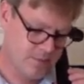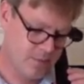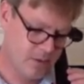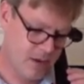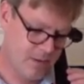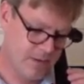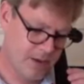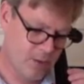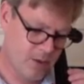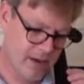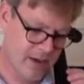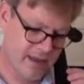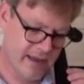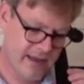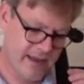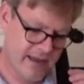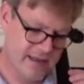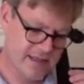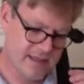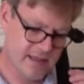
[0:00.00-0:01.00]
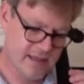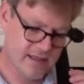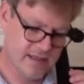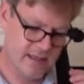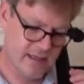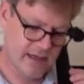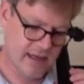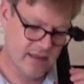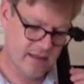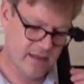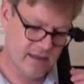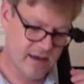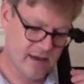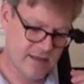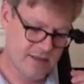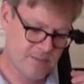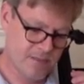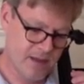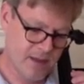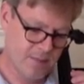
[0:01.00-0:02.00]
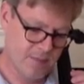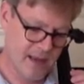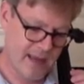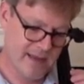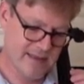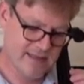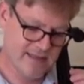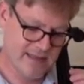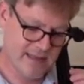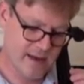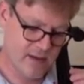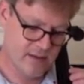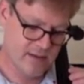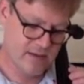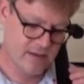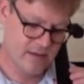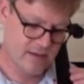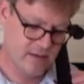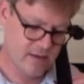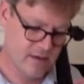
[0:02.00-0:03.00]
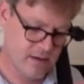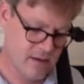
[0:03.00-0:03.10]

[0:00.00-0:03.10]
Probably one of the easiest to get the nice big bass sounds.